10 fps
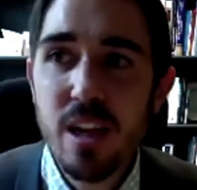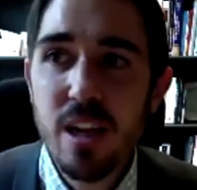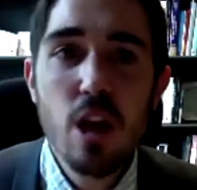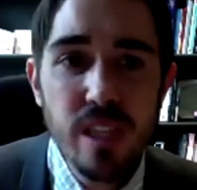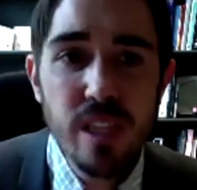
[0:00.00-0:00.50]

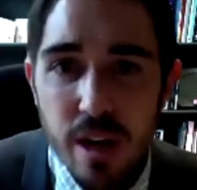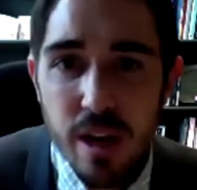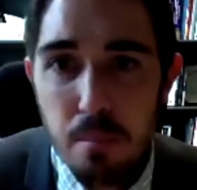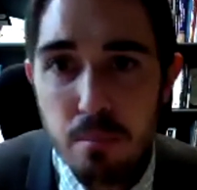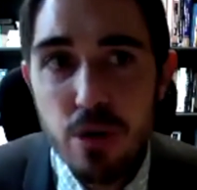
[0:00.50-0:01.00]
really try
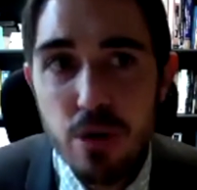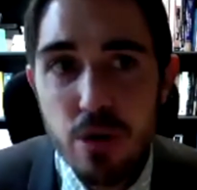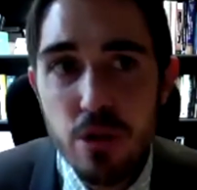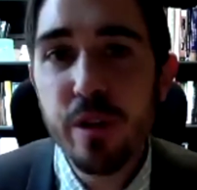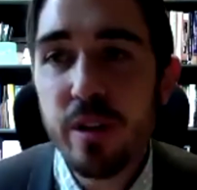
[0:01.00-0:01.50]
to
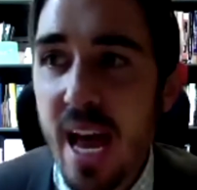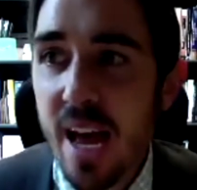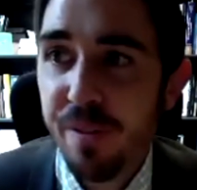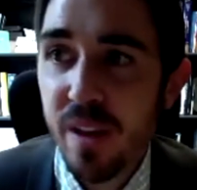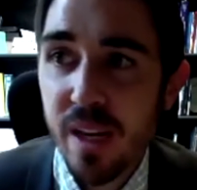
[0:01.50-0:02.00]
move your
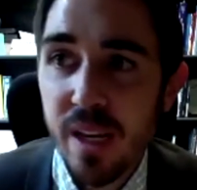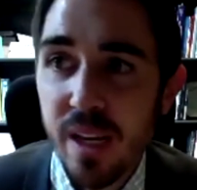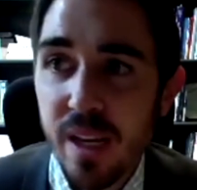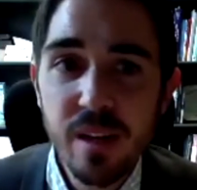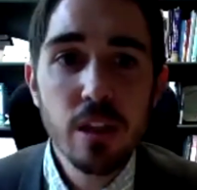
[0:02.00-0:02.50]

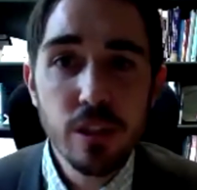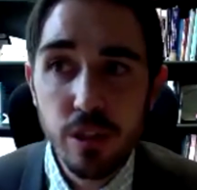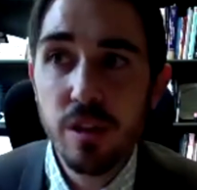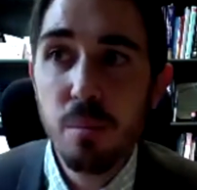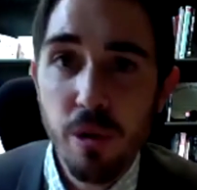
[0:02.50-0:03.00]
caffeine
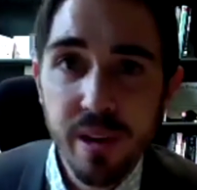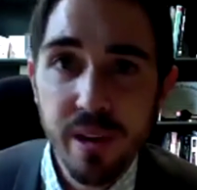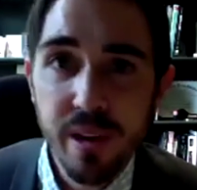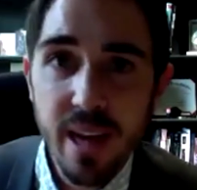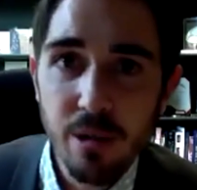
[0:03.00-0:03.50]
to the morning
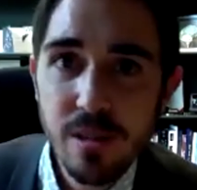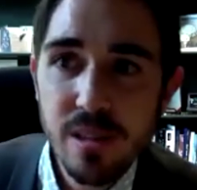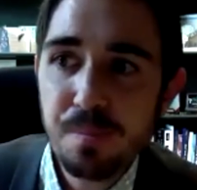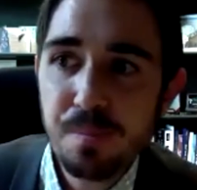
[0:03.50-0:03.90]
hours.